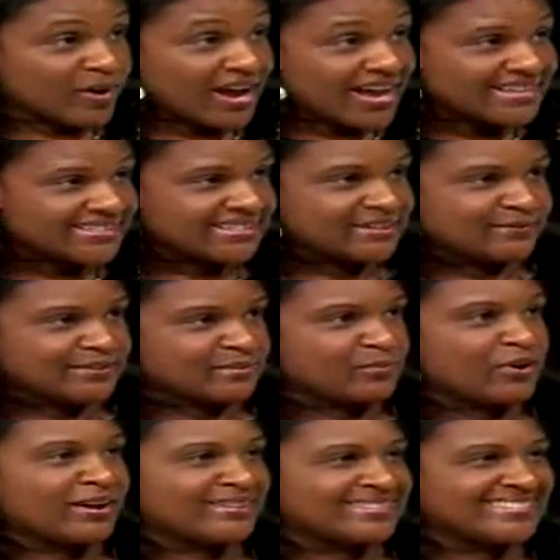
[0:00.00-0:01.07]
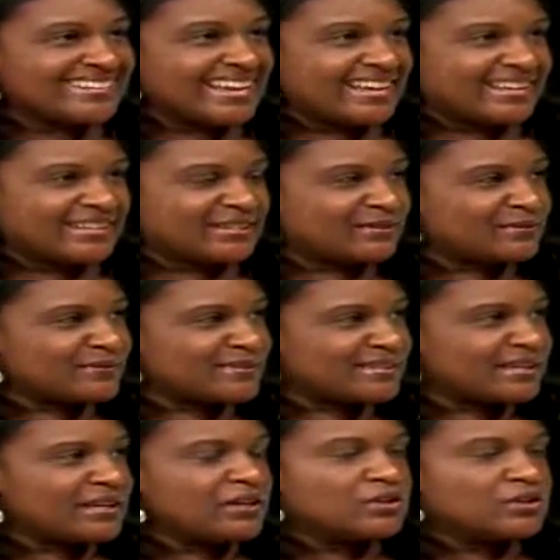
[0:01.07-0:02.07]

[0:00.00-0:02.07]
positives and false mm -hmm. negatives.